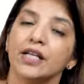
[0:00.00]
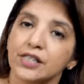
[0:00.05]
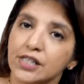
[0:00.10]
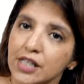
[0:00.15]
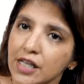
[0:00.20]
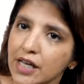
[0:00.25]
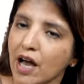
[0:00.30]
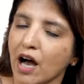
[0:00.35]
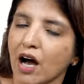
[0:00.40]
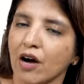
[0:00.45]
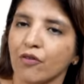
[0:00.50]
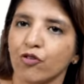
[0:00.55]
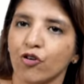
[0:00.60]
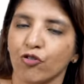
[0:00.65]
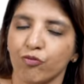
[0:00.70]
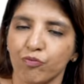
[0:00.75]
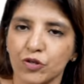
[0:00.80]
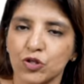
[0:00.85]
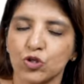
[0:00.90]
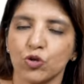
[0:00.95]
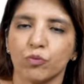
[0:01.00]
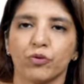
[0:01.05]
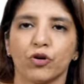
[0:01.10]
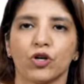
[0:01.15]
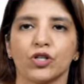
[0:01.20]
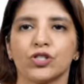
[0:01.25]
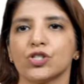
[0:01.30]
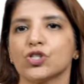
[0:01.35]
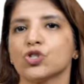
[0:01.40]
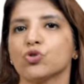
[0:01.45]
T half of
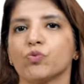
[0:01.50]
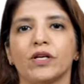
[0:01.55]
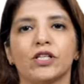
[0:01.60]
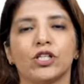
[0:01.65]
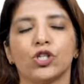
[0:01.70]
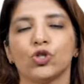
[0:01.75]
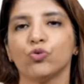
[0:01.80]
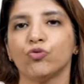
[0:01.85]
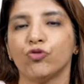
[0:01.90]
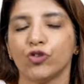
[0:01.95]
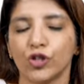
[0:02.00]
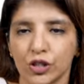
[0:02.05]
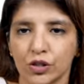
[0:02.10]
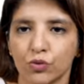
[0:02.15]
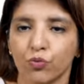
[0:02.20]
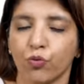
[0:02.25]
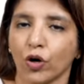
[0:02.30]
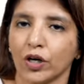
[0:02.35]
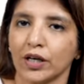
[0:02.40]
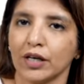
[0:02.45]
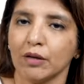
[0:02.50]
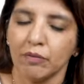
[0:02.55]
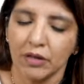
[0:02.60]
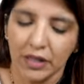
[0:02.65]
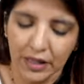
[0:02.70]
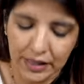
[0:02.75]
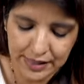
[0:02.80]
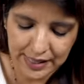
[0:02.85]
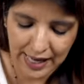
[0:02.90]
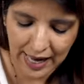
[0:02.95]
misoprost is 20 to 40
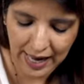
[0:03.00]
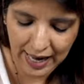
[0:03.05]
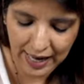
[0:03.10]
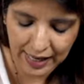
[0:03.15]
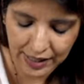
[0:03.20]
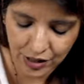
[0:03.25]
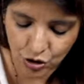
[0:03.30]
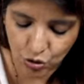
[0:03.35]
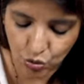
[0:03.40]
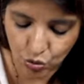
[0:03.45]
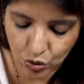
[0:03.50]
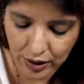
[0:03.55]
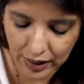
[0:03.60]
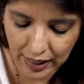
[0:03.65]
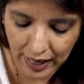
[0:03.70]
minutes and you